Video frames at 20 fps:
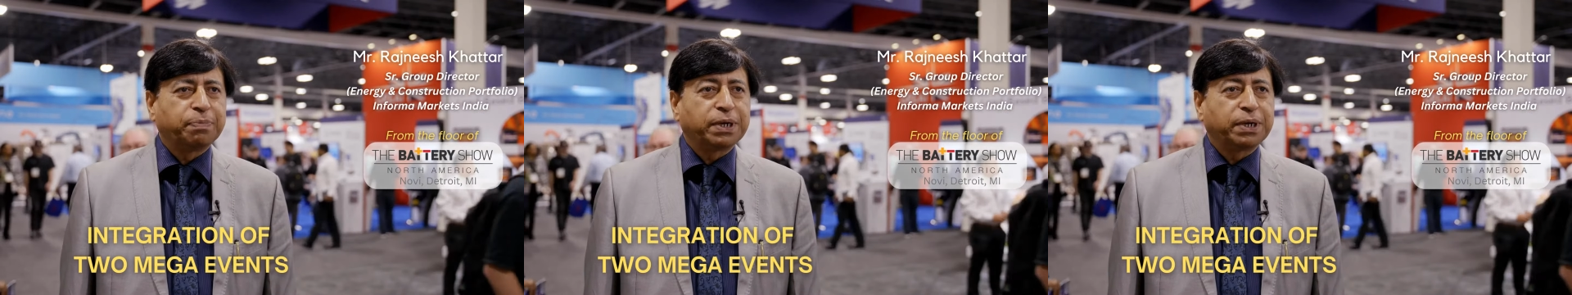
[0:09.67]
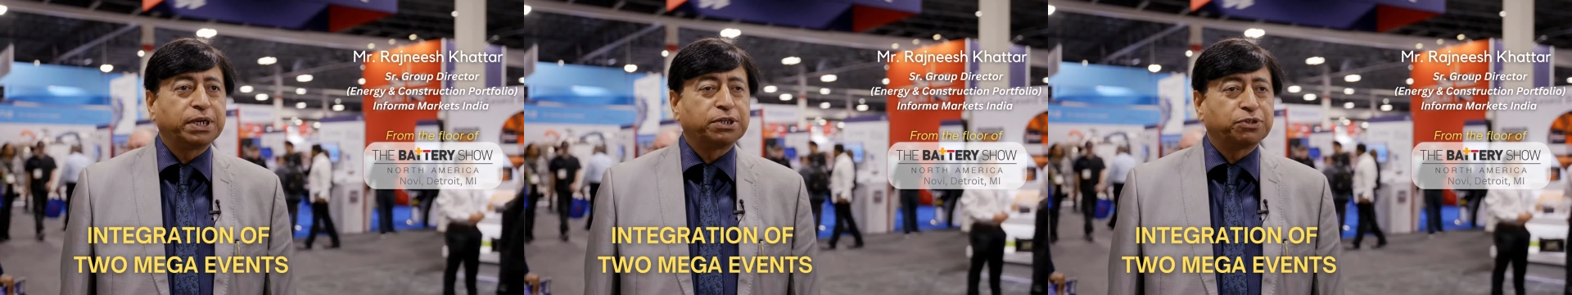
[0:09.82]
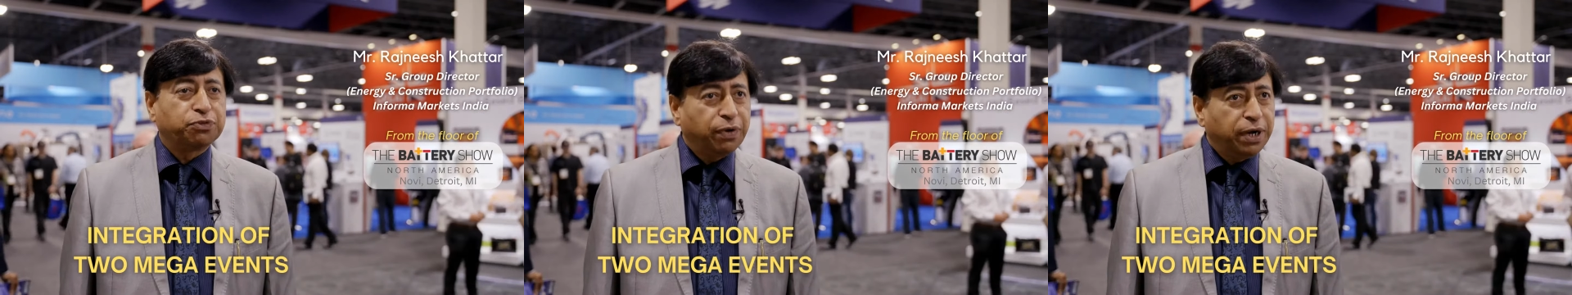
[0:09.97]

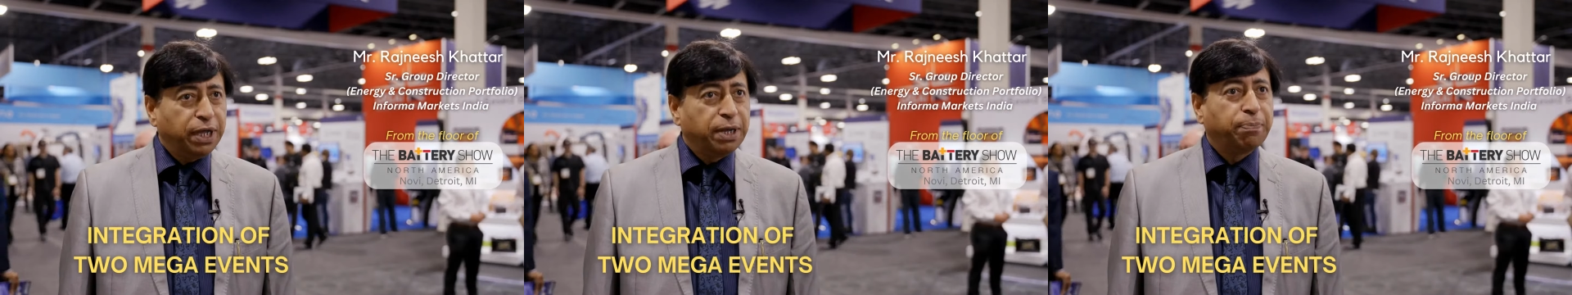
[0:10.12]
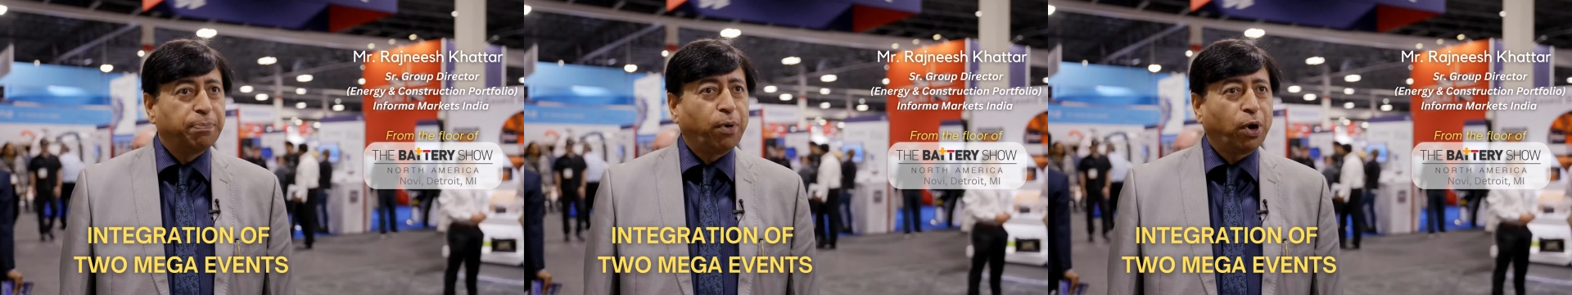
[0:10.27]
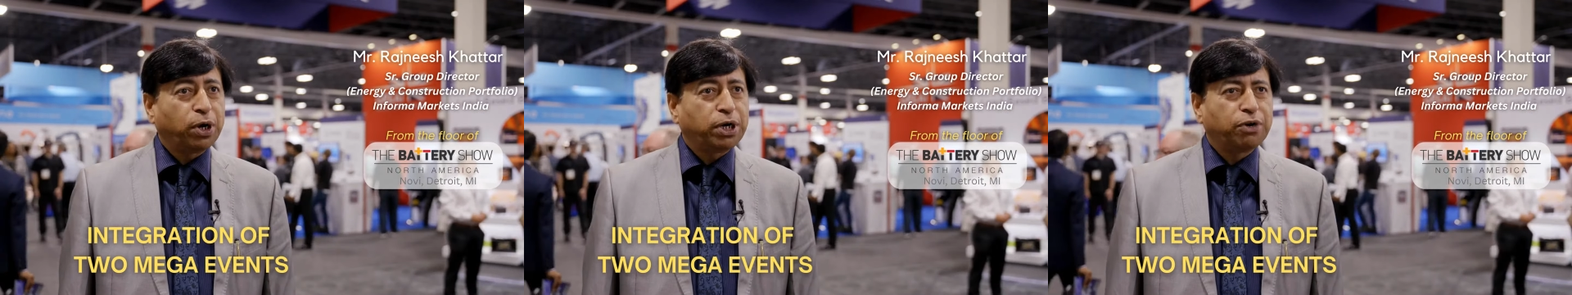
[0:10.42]
but it's very
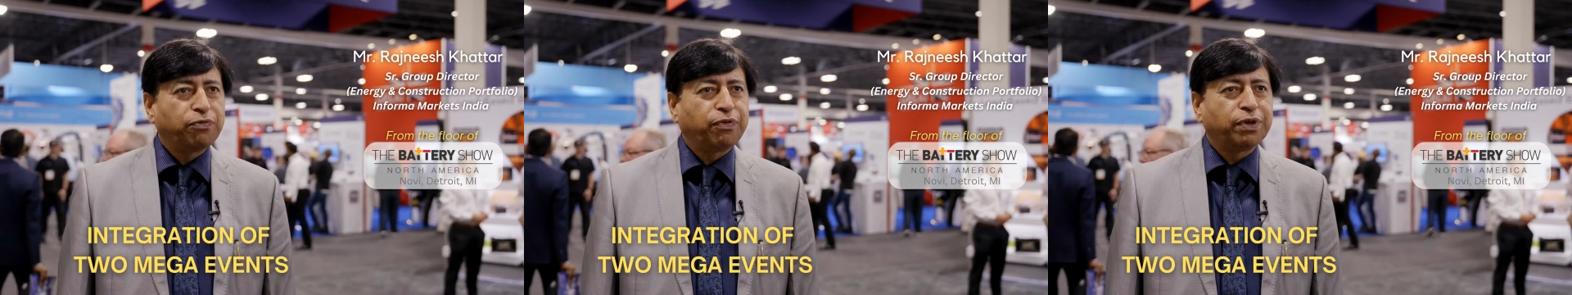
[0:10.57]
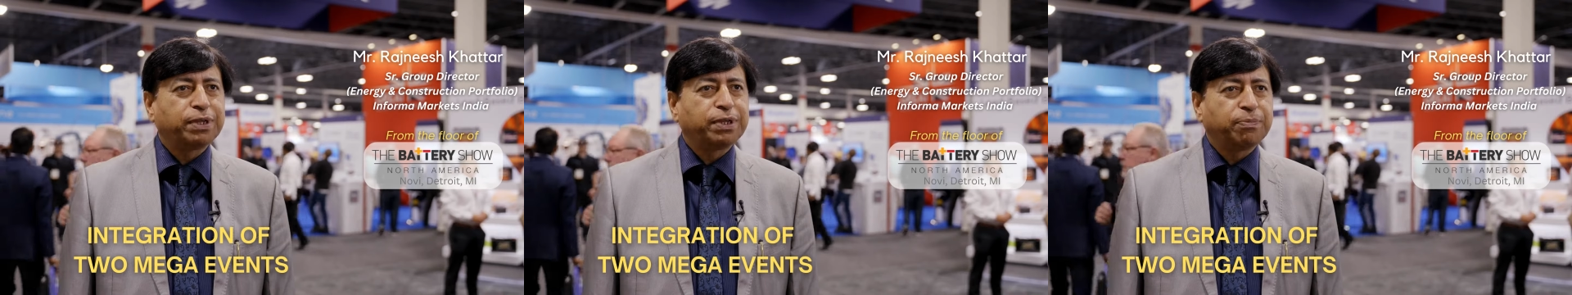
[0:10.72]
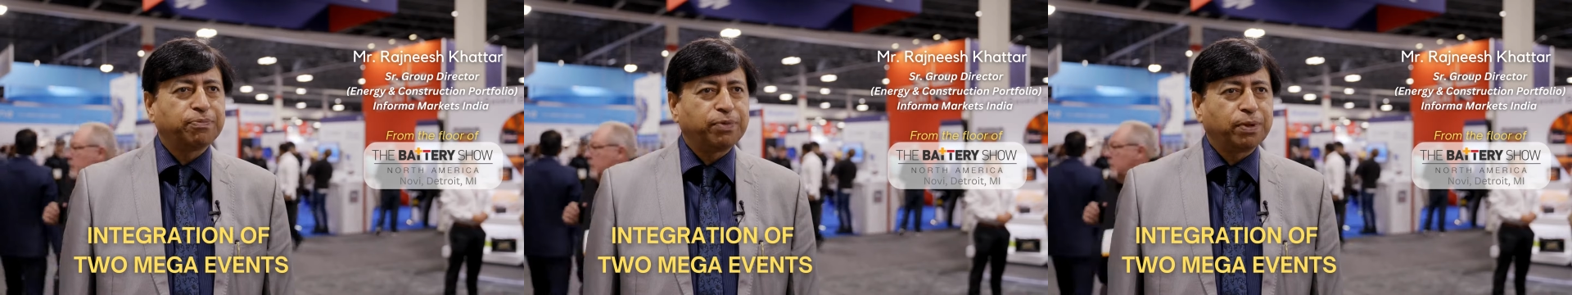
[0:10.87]
important
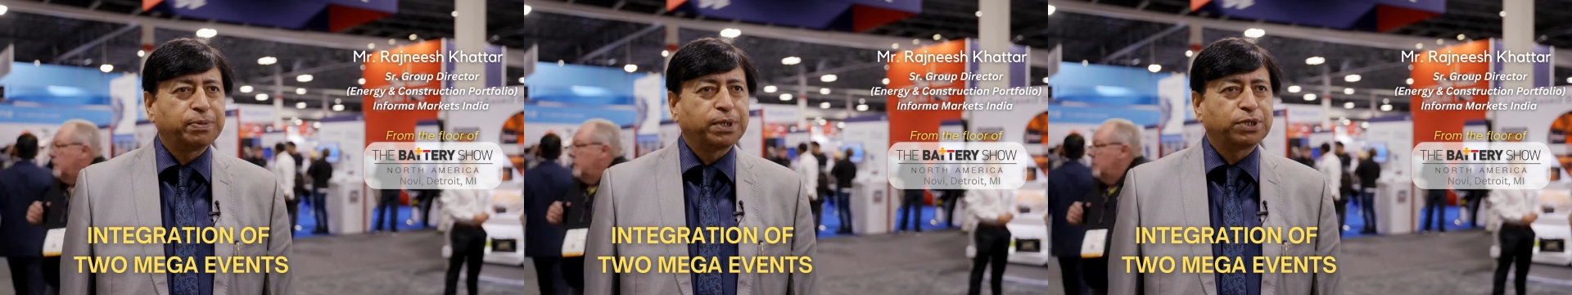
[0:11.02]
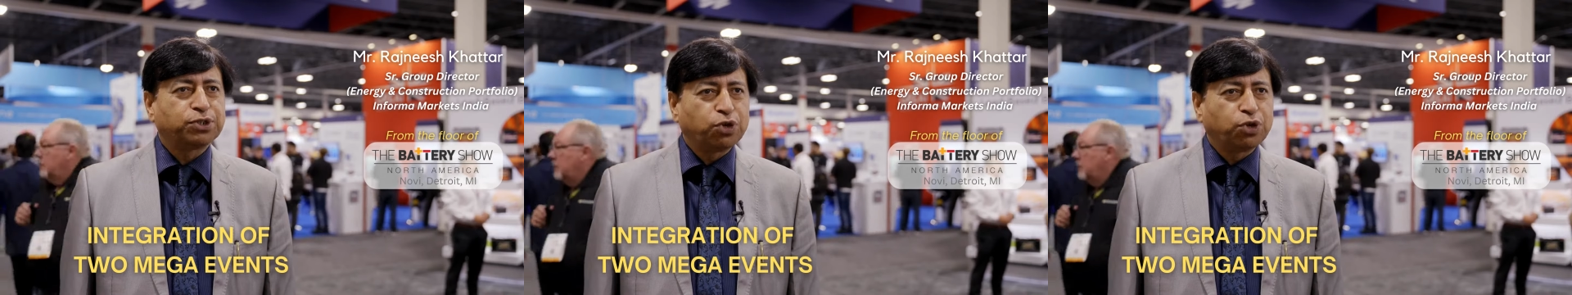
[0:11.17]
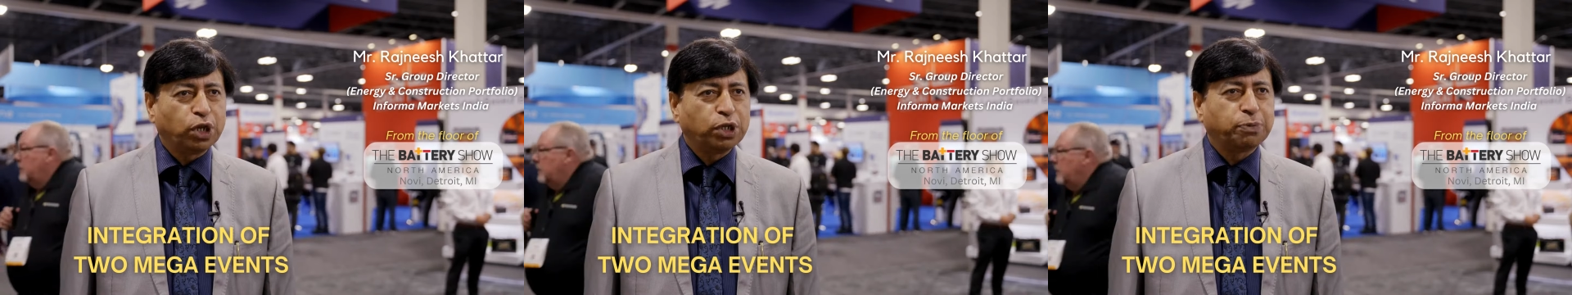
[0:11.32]
for them from
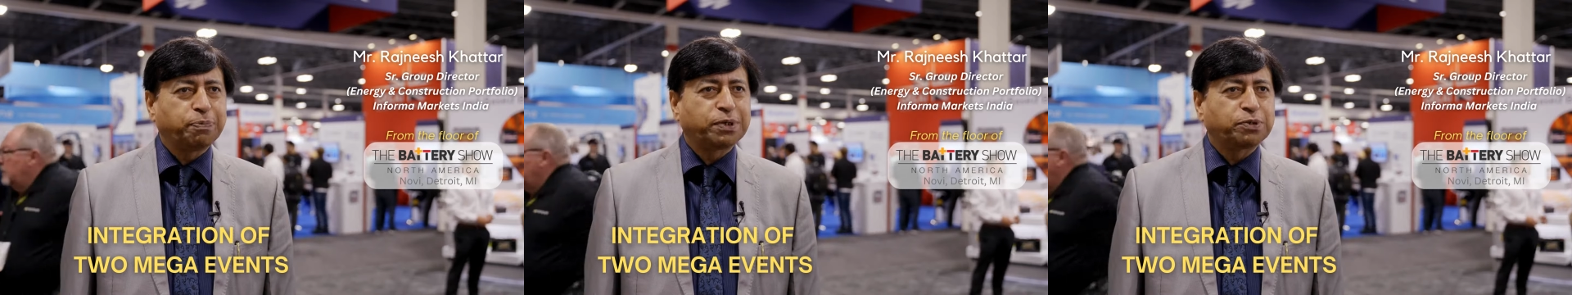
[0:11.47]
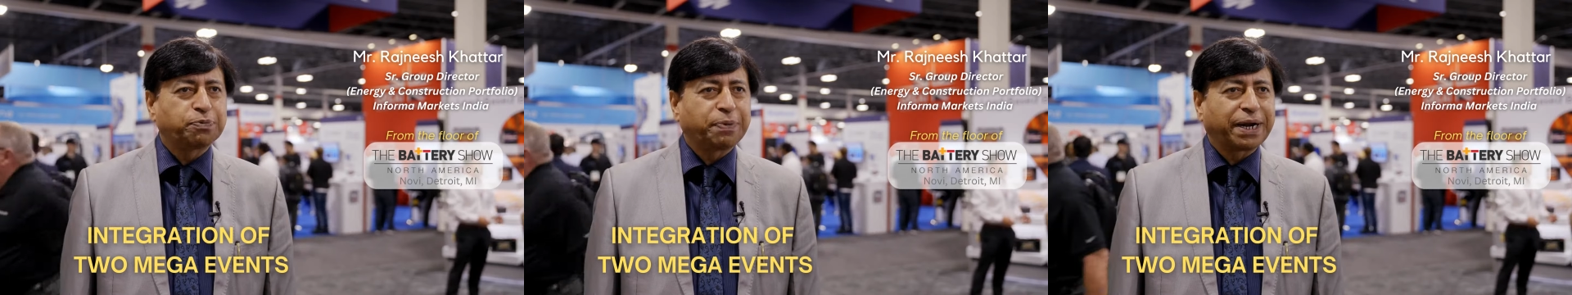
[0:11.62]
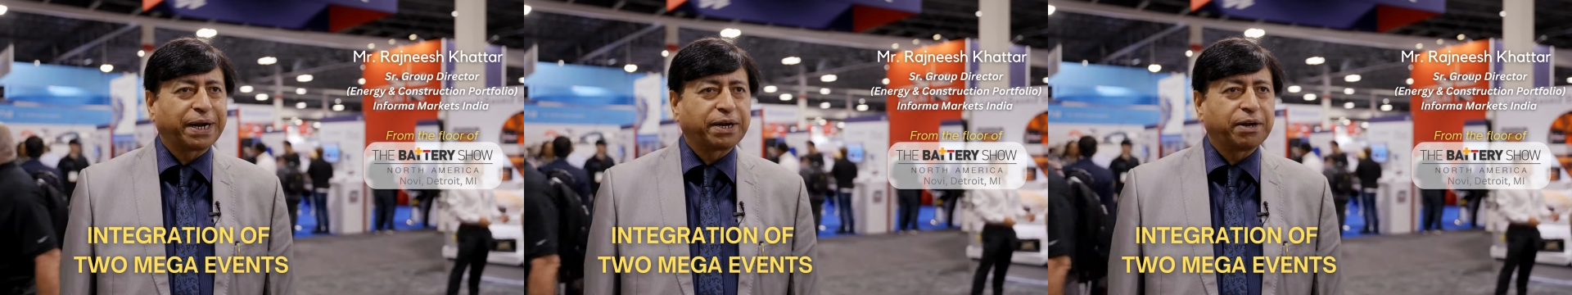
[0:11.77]
the storage
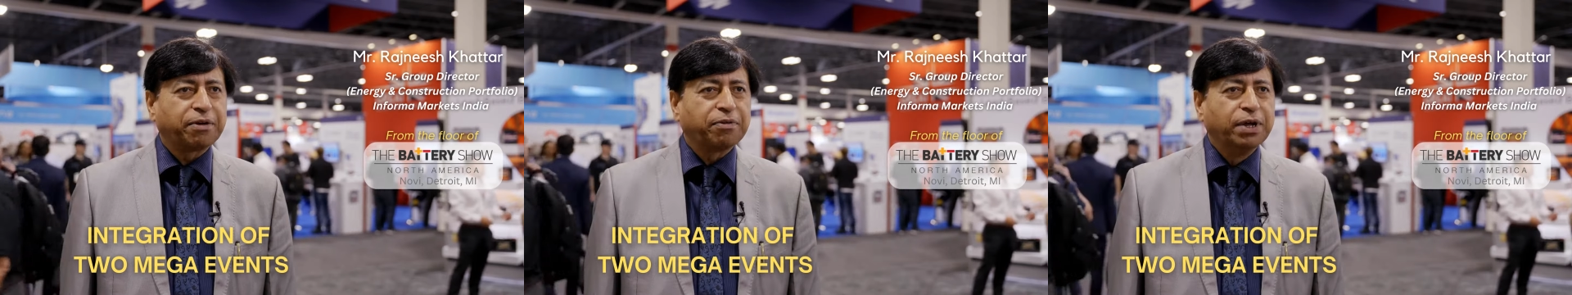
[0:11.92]
perspective.